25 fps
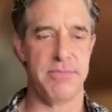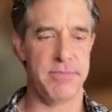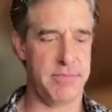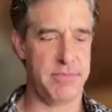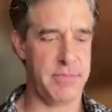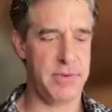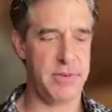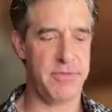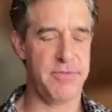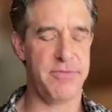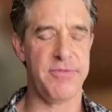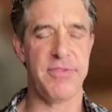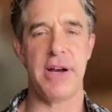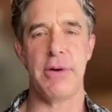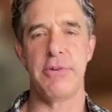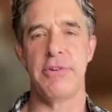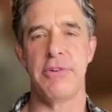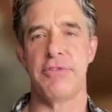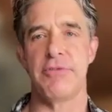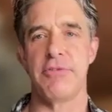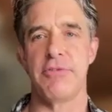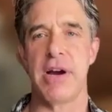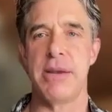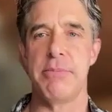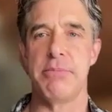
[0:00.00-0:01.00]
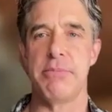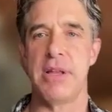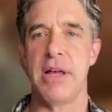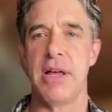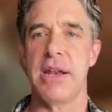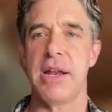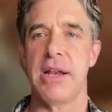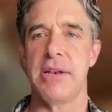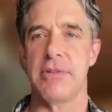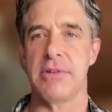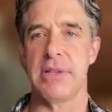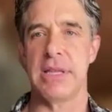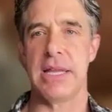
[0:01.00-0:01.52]
you found dried blood
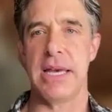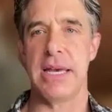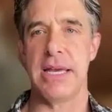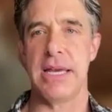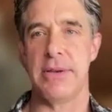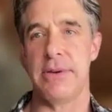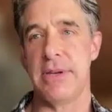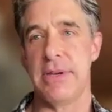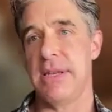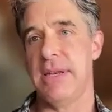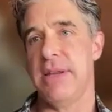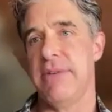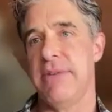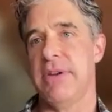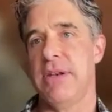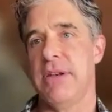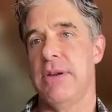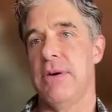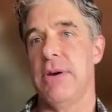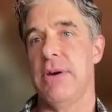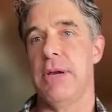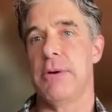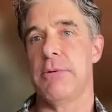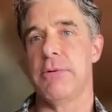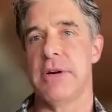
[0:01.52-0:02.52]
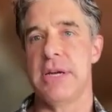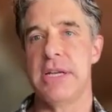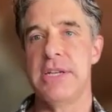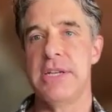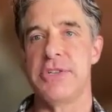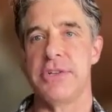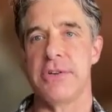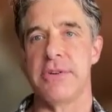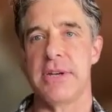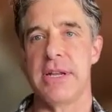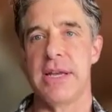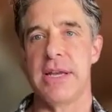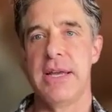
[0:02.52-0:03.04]
on your leg. You didn't even know you were
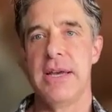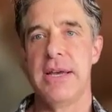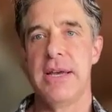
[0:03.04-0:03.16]
injured.